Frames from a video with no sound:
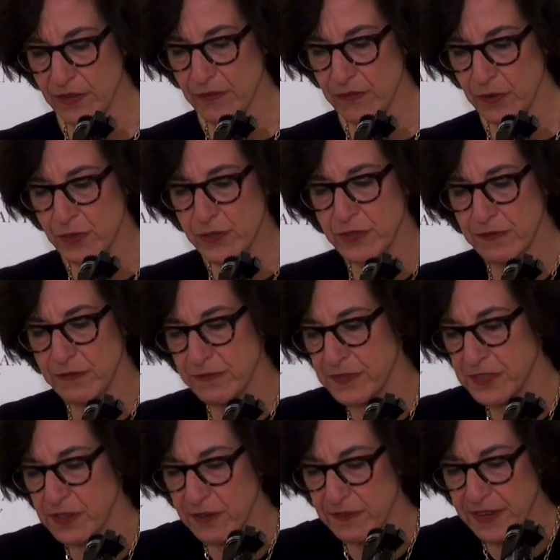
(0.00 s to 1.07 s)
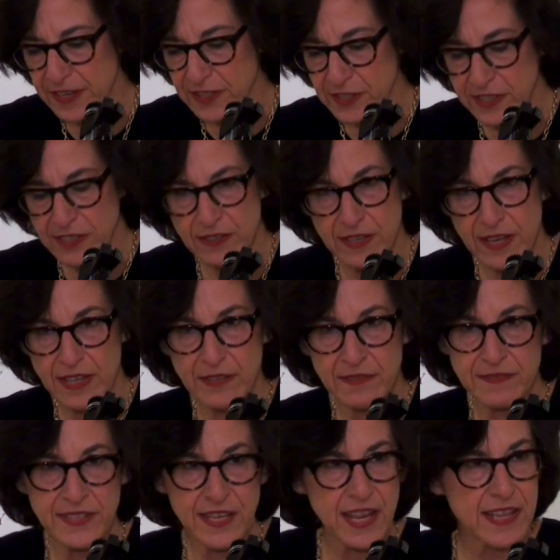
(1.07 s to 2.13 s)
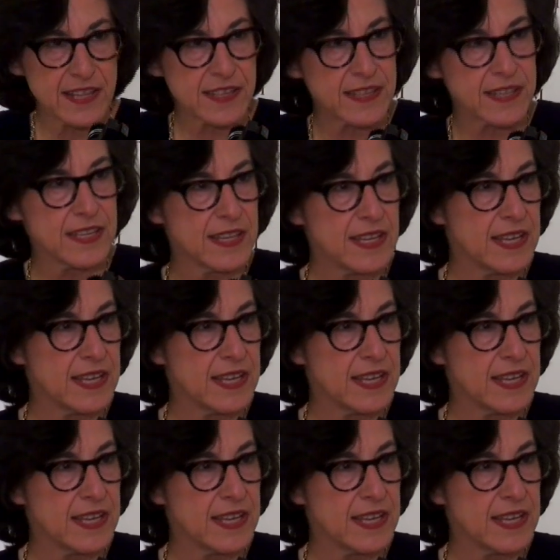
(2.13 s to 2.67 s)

verge of starvation and of death.